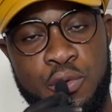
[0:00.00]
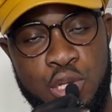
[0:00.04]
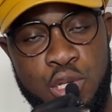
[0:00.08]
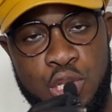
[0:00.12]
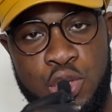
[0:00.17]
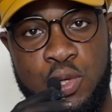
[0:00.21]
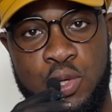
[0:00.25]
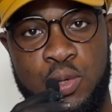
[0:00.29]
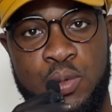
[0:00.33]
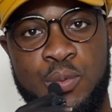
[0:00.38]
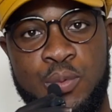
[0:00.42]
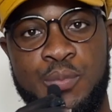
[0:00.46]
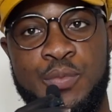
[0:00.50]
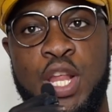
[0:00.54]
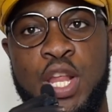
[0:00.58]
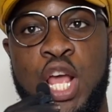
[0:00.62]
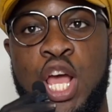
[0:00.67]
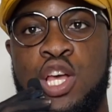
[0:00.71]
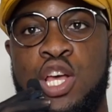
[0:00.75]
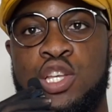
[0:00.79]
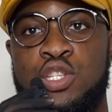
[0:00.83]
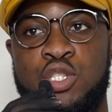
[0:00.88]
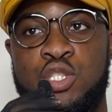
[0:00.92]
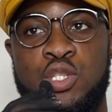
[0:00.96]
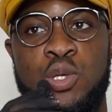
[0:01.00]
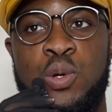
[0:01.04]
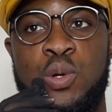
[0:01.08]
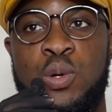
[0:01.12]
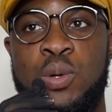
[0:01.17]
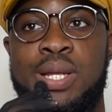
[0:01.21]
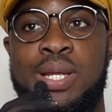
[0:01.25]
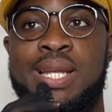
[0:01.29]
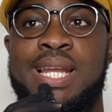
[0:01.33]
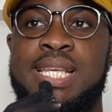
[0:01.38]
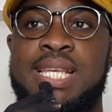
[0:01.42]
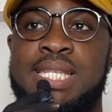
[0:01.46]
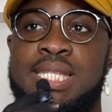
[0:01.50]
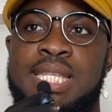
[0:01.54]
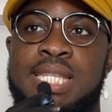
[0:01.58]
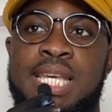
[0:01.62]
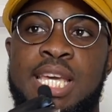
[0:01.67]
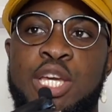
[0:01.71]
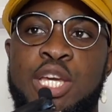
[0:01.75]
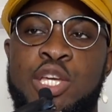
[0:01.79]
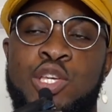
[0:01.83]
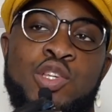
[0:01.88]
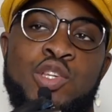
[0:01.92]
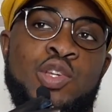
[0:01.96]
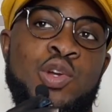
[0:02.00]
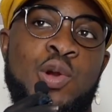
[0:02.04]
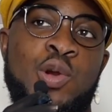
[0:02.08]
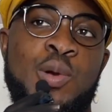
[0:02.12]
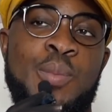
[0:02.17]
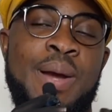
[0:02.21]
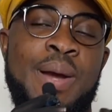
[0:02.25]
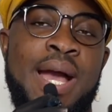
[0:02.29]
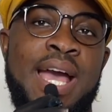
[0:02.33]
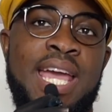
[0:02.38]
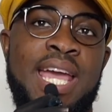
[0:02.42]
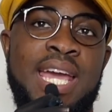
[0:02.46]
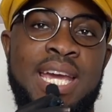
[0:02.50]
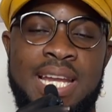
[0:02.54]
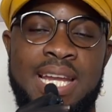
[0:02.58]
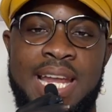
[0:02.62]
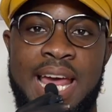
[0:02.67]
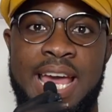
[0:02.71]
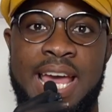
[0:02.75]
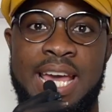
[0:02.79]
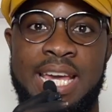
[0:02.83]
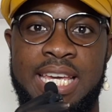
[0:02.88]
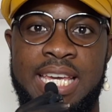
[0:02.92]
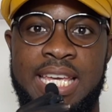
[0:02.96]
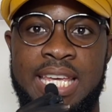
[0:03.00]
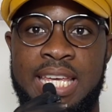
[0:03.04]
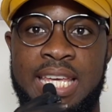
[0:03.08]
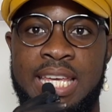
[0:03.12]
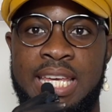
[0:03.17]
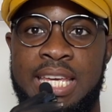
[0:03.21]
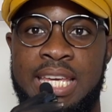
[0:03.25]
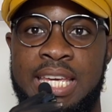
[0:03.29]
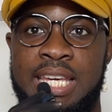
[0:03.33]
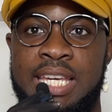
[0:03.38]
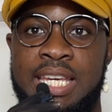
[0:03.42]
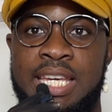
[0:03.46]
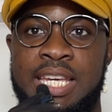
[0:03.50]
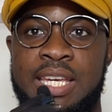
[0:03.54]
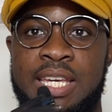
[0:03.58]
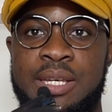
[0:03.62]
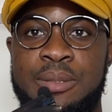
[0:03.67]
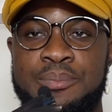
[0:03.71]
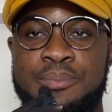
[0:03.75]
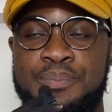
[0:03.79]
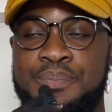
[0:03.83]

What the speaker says: you. So let's say you're buying like a